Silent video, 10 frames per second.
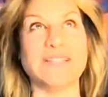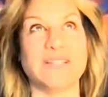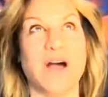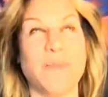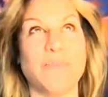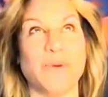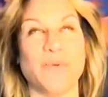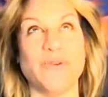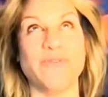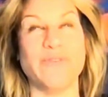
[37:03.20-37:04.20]
top, the
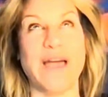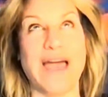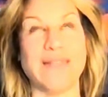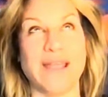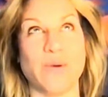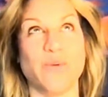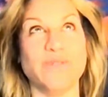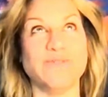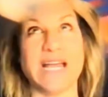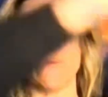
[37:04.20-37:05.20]
roof had like a
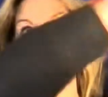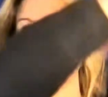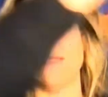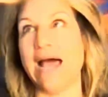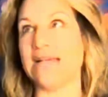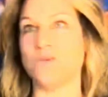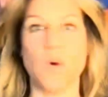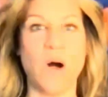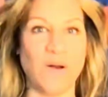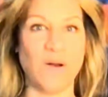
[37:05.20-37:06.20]
roof deck with glass
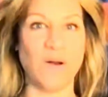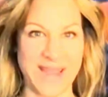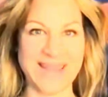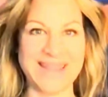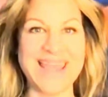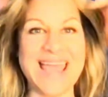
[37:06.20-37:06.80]
walls, right?